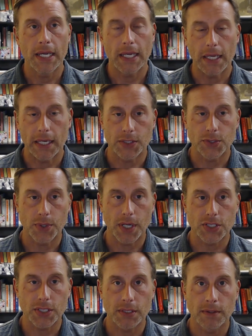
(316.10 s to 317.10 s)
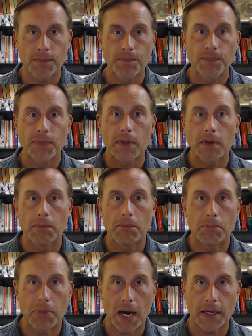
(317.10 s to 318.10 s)
Introduction,
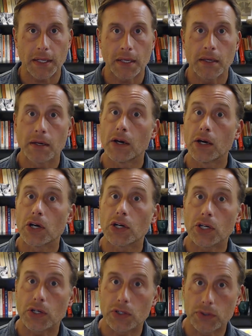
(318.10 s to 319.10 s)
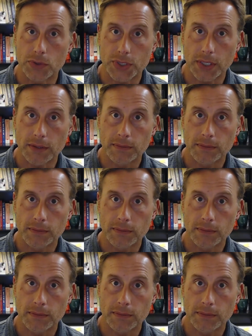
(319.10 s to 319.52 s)
body, conclusion.